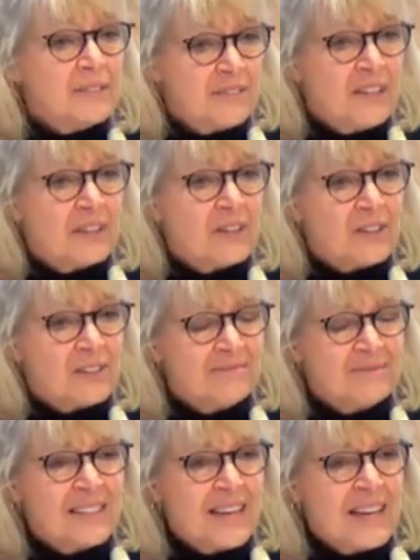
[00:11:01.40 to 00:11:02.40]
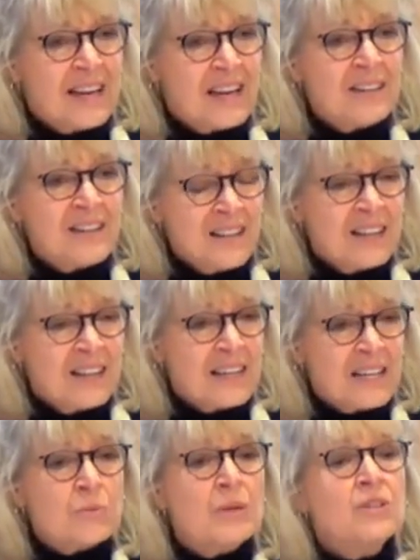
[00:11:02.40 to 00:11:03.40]
figure. And
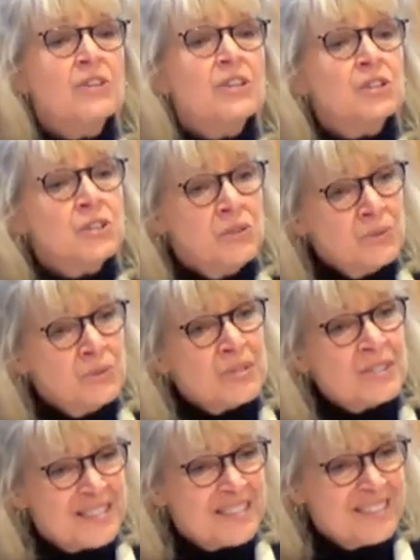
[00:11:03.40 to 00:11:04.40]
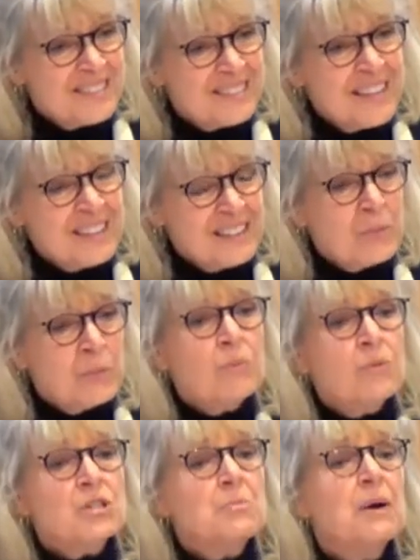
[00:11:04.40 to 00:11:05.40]
as we look at the news lately, we
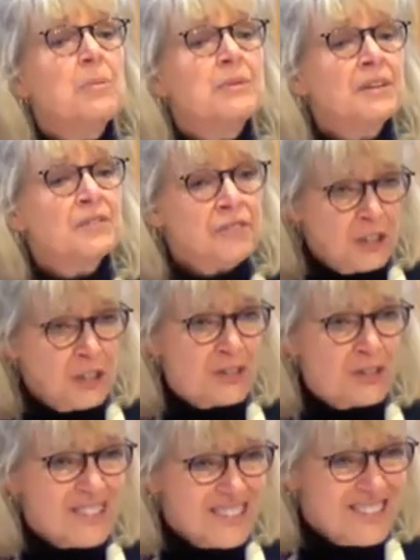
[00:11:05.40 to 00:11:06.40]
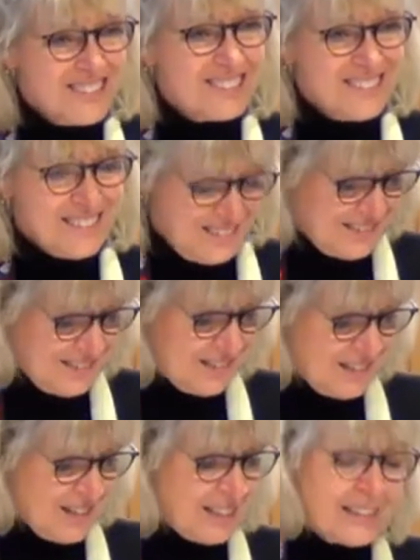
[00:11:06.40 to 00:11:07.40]
wish public figures
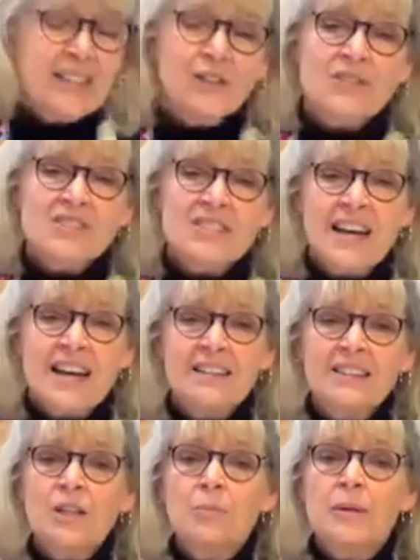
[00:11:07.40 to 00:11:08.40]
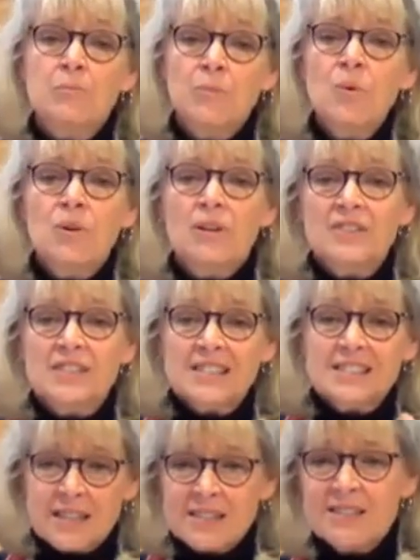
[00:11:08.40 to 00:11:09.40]
and leaders had a little bit more of this
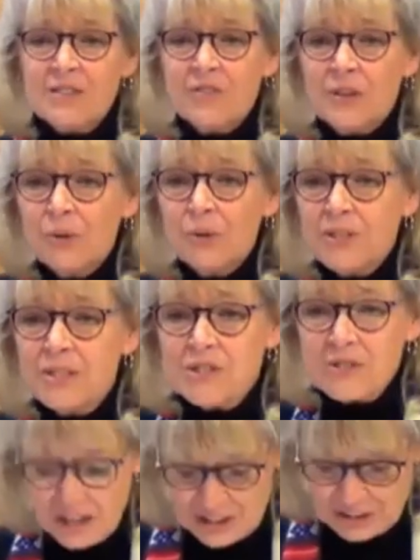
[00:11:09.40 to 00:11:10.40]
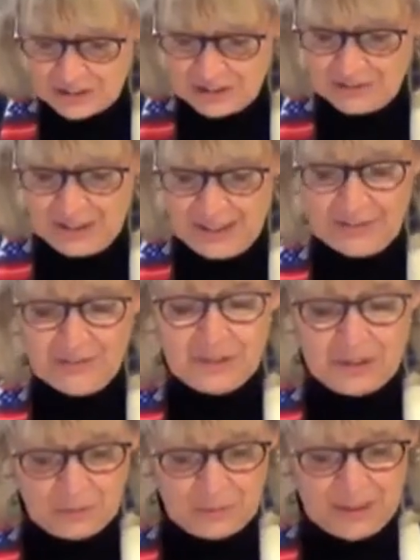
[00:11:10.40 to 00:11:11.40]
sense of the holy structure of life,
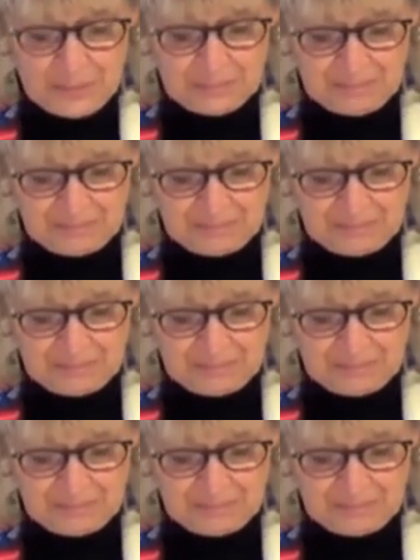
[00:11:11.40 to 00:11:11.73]
don't we?